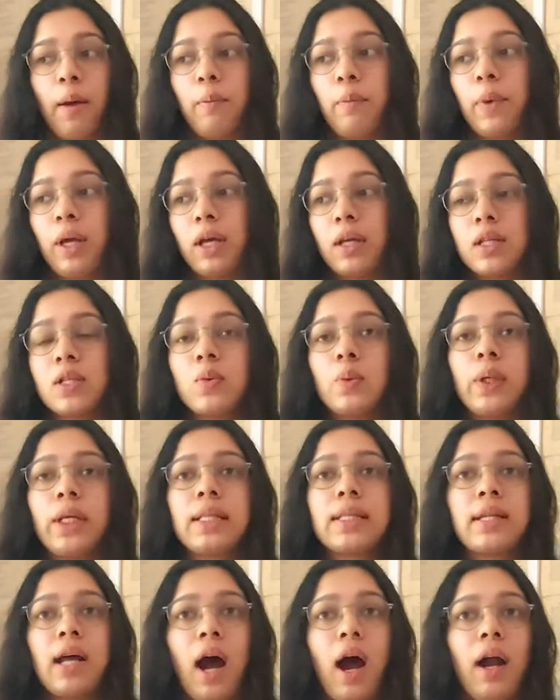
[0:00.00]
Because we
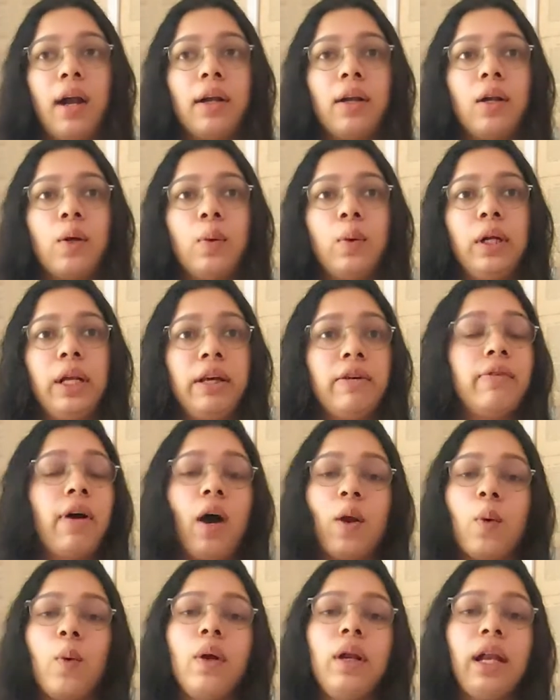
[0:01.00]
start to live
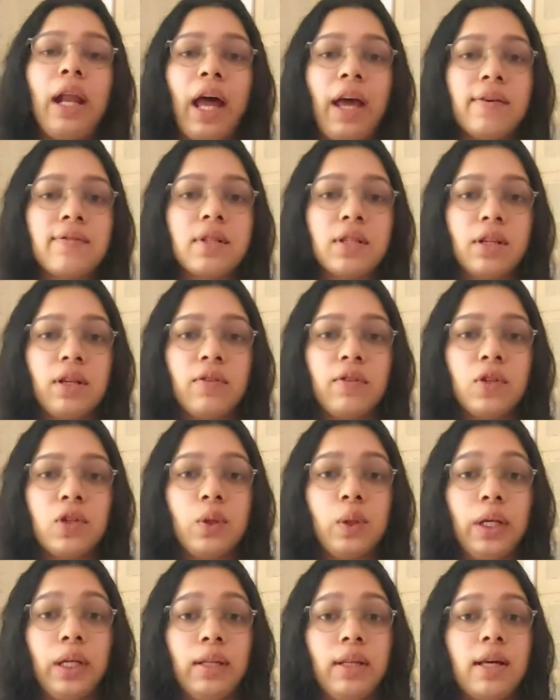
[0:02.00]
our own lives
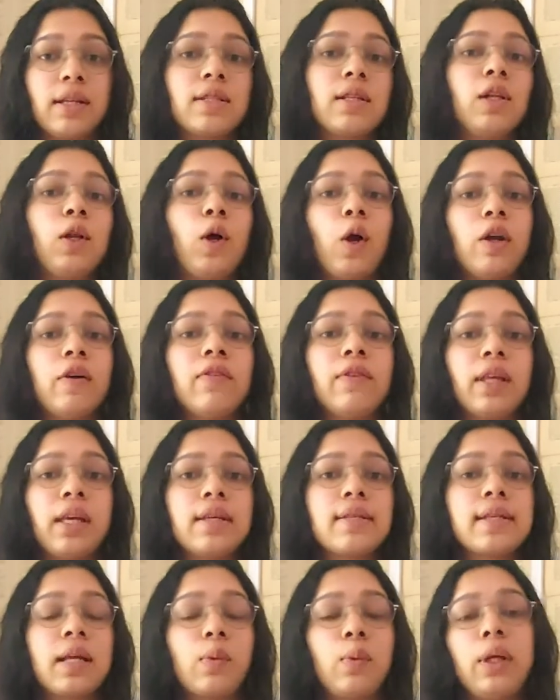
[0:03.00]
individually, there's a lot of
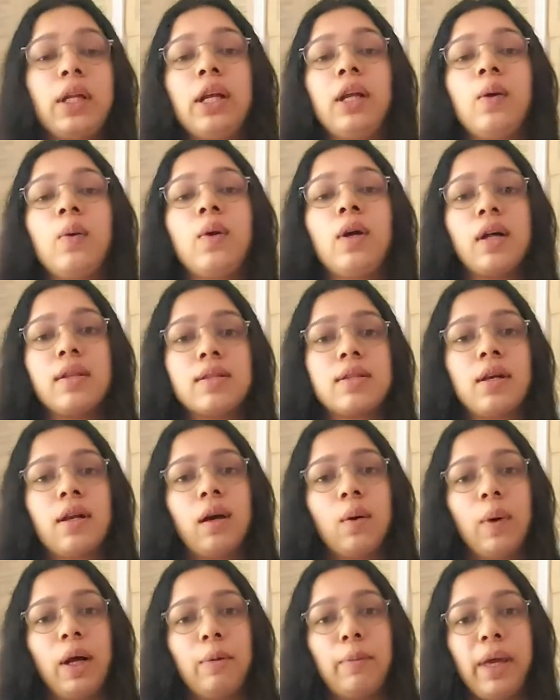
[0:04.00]
things that we need to consider
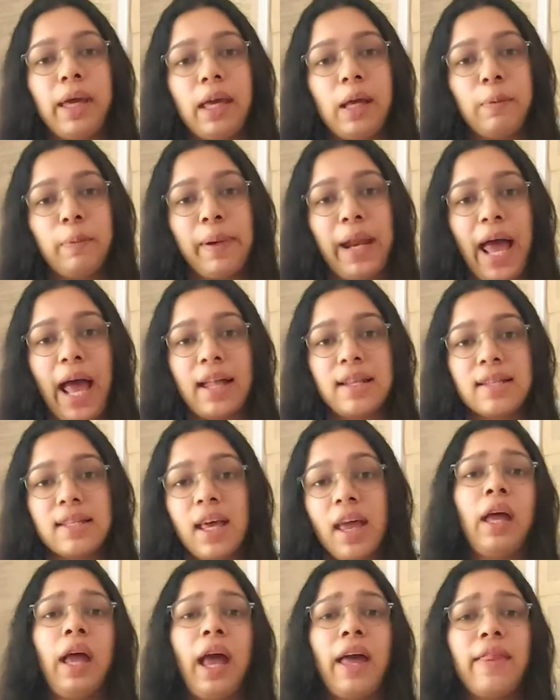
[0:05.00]
while making plans,
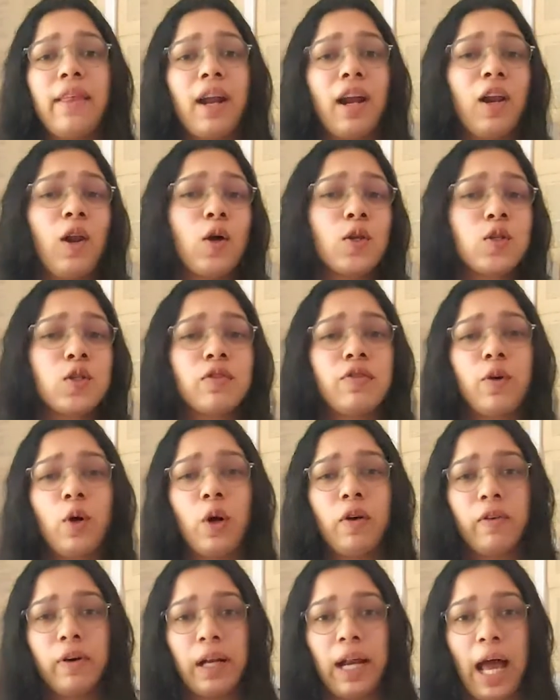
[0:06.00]
and there are lots of
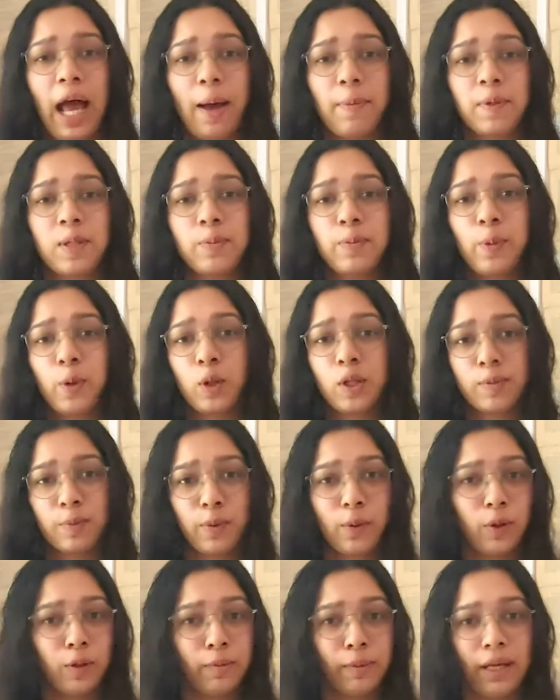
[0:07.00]
overlaps,
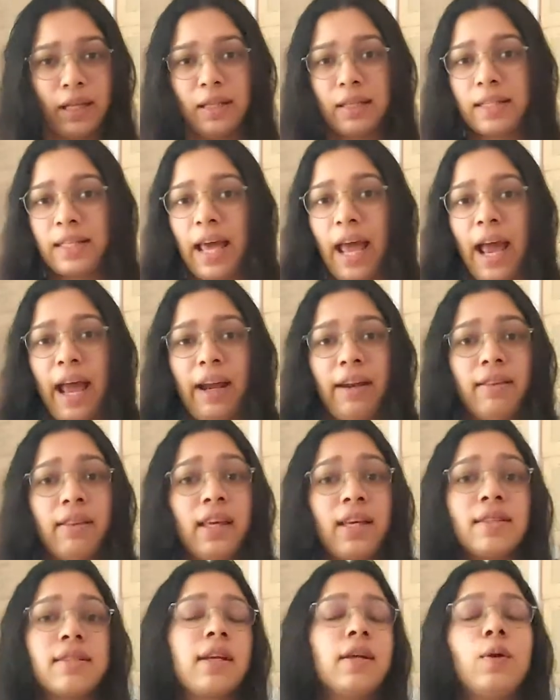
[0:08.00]
postponements, and
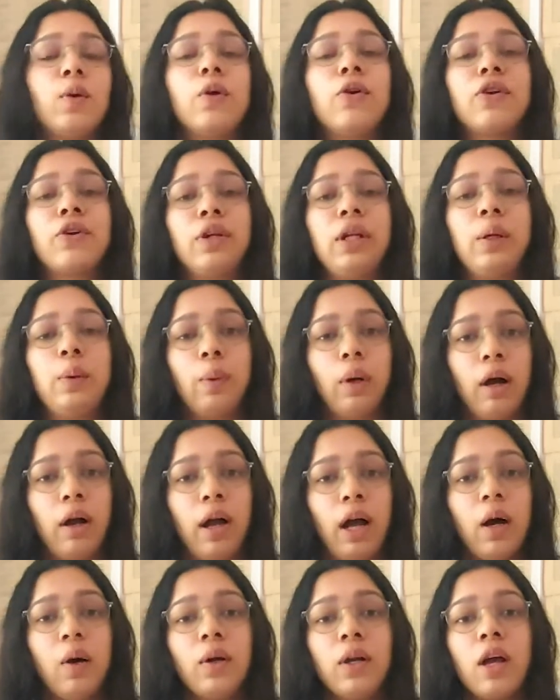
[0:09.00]
things that don't really work
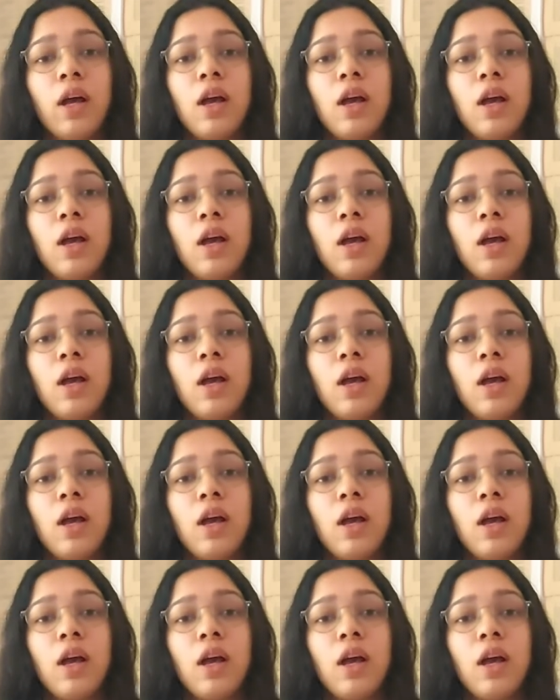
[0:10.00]
out.